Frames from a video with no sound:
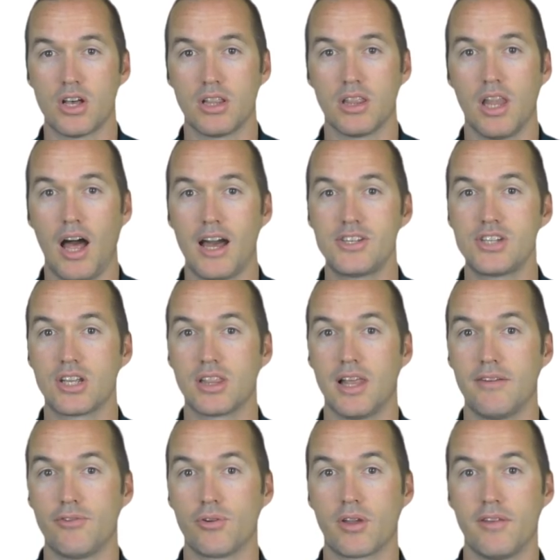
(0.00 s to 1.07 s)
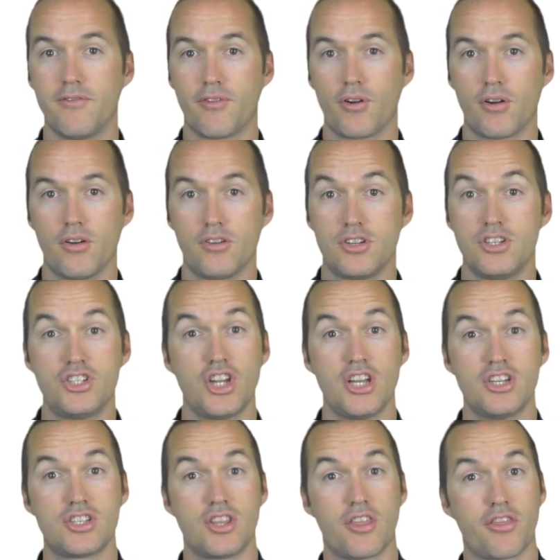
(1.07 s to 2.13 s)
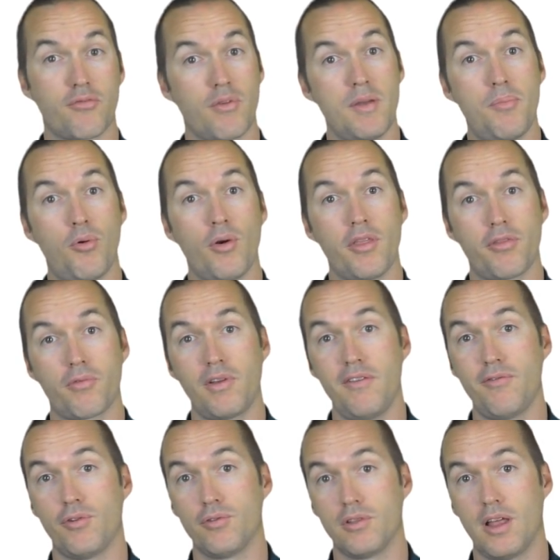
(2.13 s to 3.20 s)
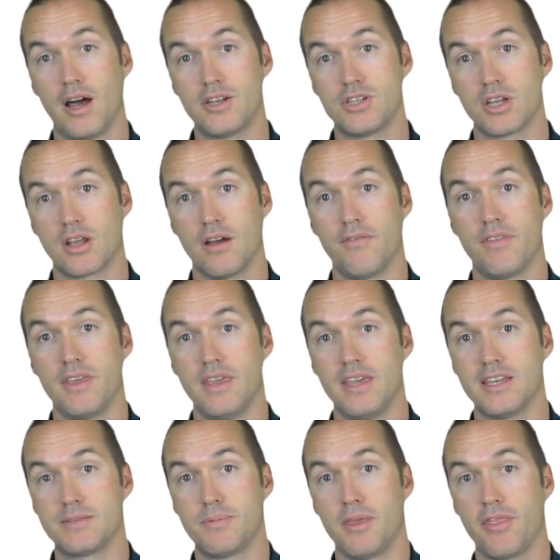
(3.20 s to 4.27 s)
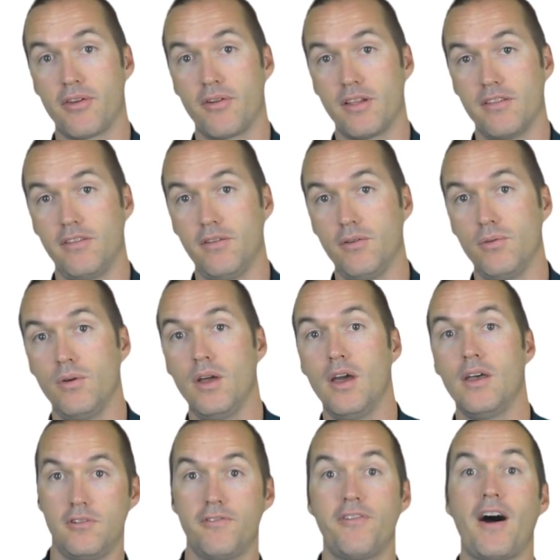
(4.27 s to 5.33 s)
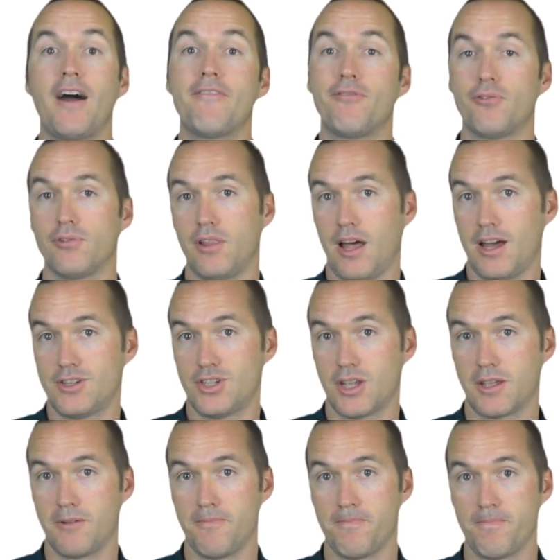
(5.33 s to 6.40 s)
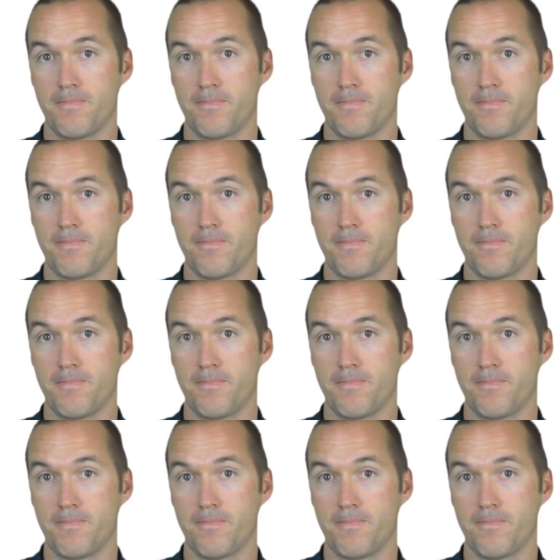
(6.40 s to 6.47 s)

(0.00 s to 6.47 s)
a logic level converter to change the 3.3 volt logic of the ESP32 to 5 volt logic.